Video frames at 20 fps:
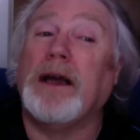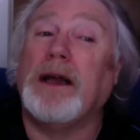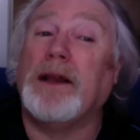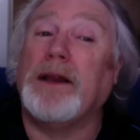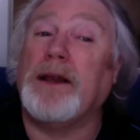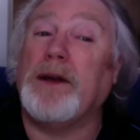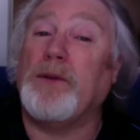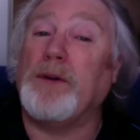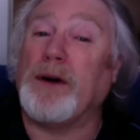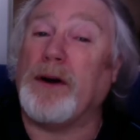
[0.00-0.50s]

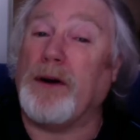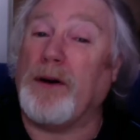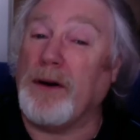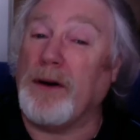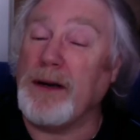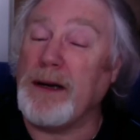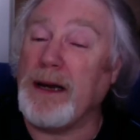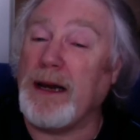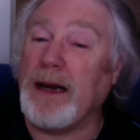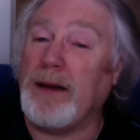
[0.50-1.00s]
they were
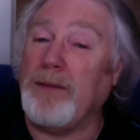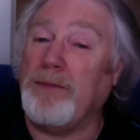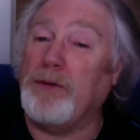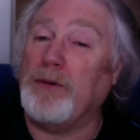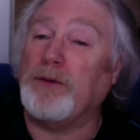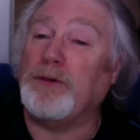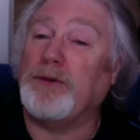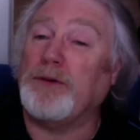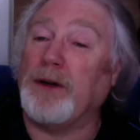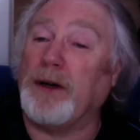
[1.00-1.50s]

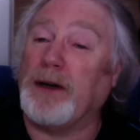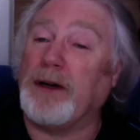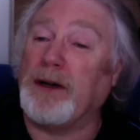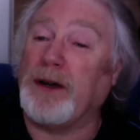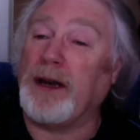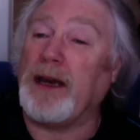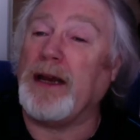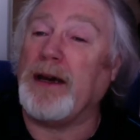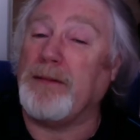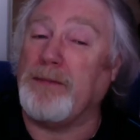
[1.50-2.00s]
unable to
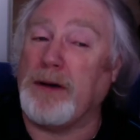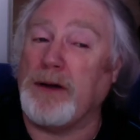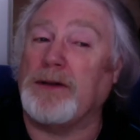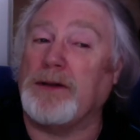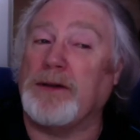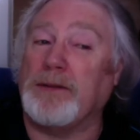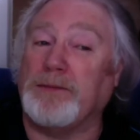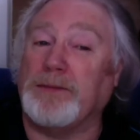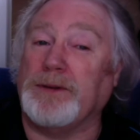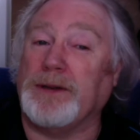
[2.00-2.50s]
agree among
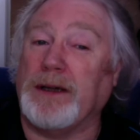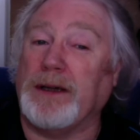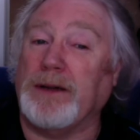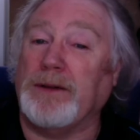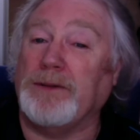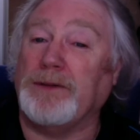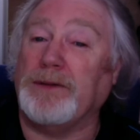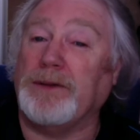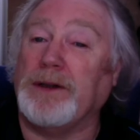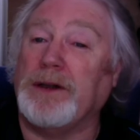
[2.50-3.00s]

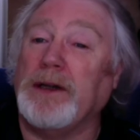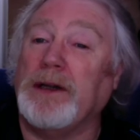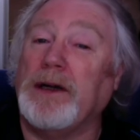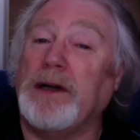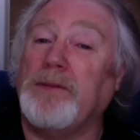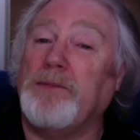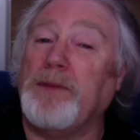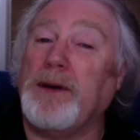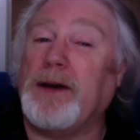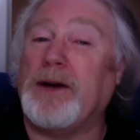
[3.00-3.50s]
themselves
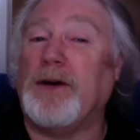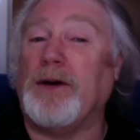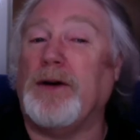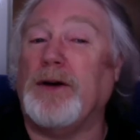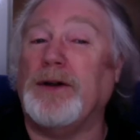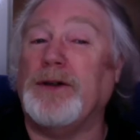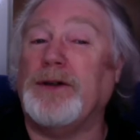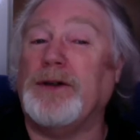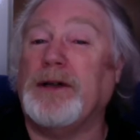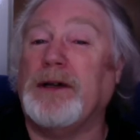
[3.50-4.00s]

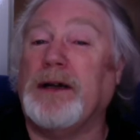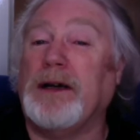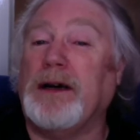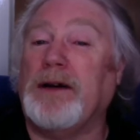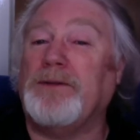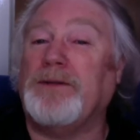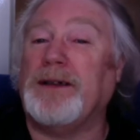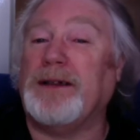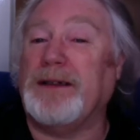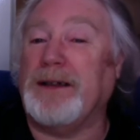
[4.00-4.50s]
because
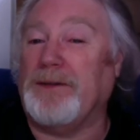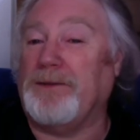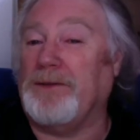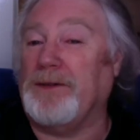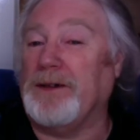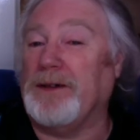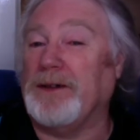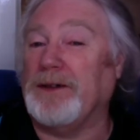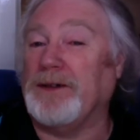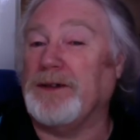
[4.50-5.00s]
of the
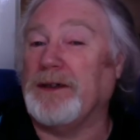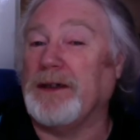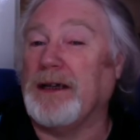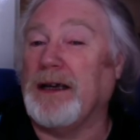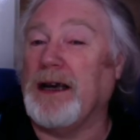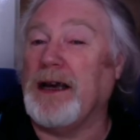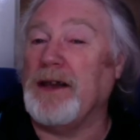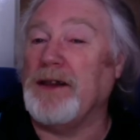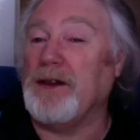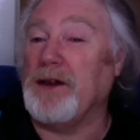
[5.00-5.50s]
difference
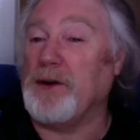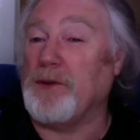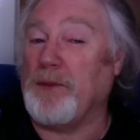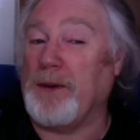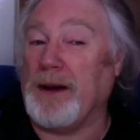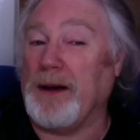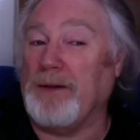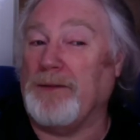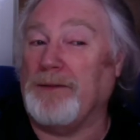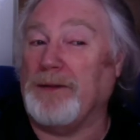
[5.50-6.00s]
in their
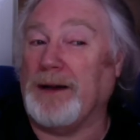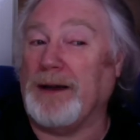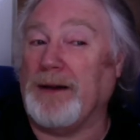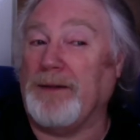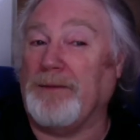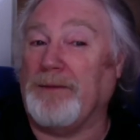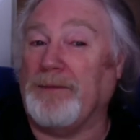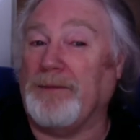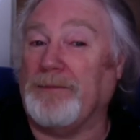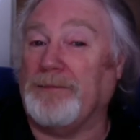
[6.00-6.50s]
way of
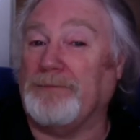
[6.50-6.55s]
life.